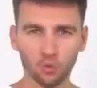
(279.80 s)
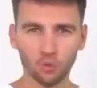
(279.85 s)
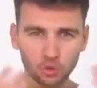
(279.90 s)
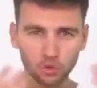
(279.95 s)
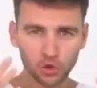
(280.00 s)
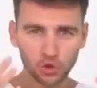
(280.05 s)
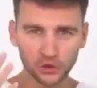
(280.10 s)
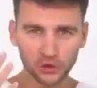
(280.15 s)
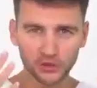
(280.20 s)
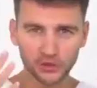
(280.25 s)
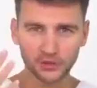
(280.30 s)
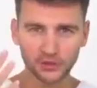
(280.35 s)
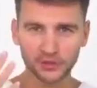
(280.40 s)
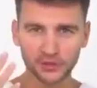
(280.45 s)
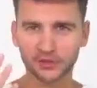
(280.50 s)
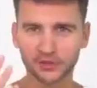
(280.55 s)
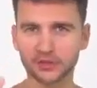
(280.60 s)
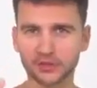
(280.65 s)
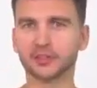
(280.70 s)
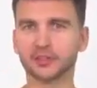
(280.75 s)
improve the
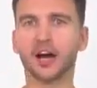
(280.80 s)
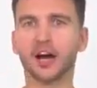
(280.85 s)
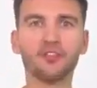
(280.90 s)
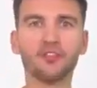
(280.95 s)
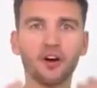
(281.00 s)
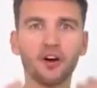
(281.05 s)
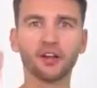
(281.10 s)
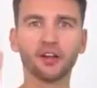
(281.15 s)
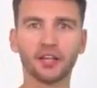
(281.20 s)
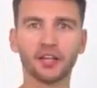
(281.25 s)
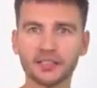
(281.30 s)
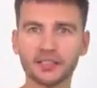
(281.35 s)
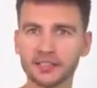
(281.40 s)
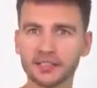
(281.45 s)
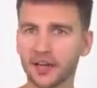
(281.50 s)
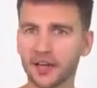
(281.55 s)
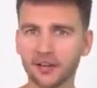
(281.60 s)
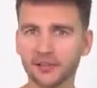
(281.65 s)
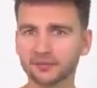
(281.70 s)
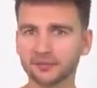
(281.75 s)
facial contour,
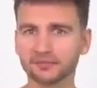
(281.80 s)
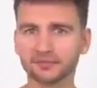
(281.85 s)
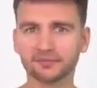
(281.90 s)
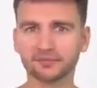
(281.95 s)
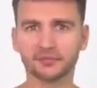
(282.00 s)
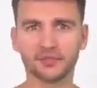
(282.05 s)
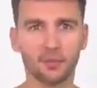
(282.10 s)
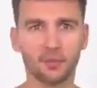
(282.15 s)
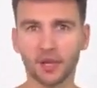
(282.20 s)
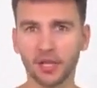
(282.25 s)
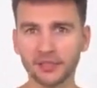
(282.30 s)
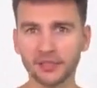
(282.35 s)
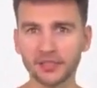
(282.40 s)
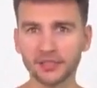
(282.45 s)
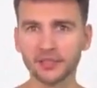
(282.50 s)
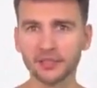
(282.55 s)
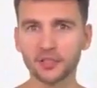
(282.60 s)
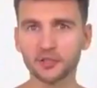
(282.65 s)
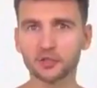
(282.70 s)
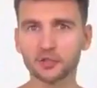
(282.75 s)
or rejuvenate the
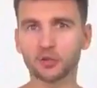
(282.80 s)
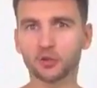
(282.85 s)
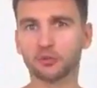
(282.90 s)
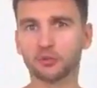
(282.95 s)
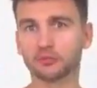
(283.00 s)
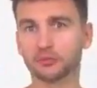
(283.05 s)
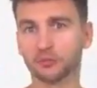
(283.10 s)
face,